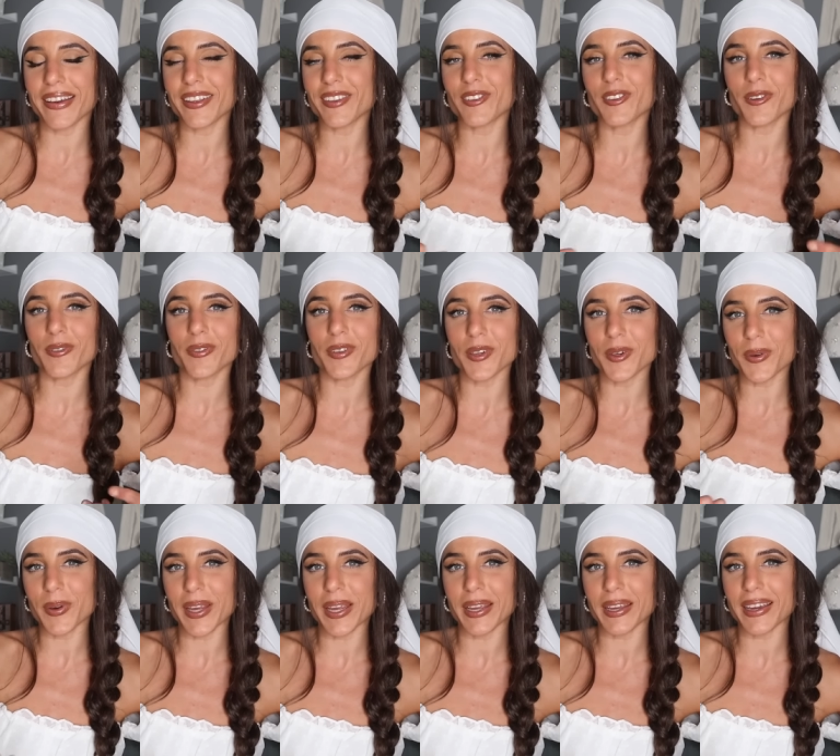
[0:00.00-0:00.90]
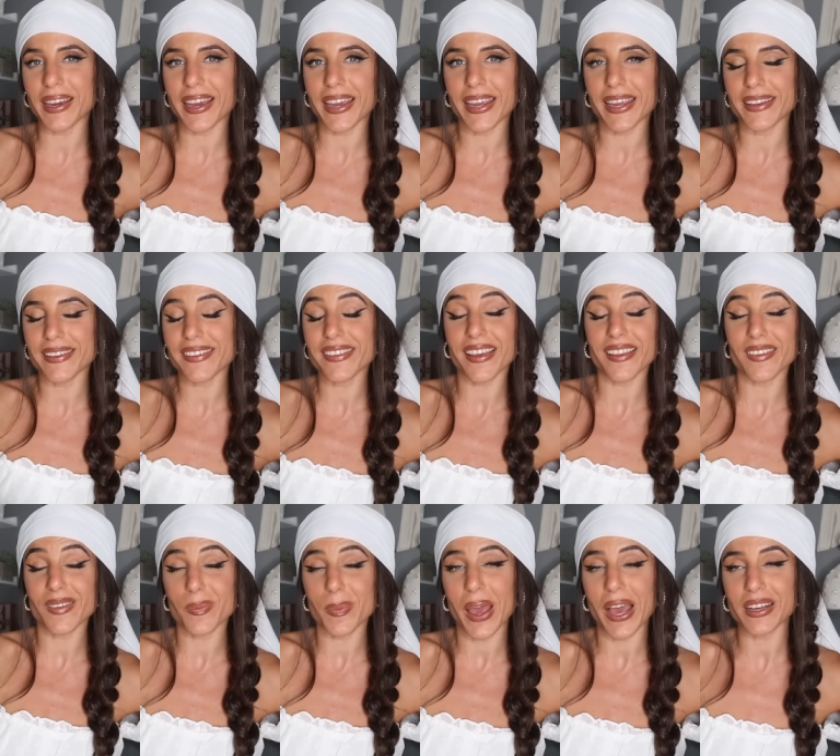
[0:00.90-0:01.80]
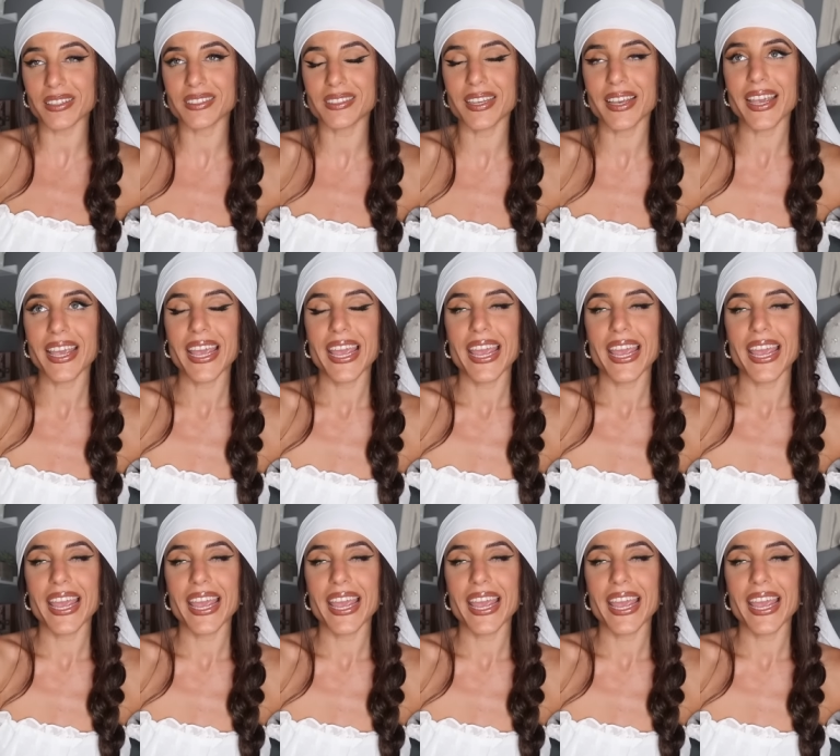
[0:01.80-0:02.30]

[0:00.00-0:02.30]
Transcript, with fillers: interviewing a suspect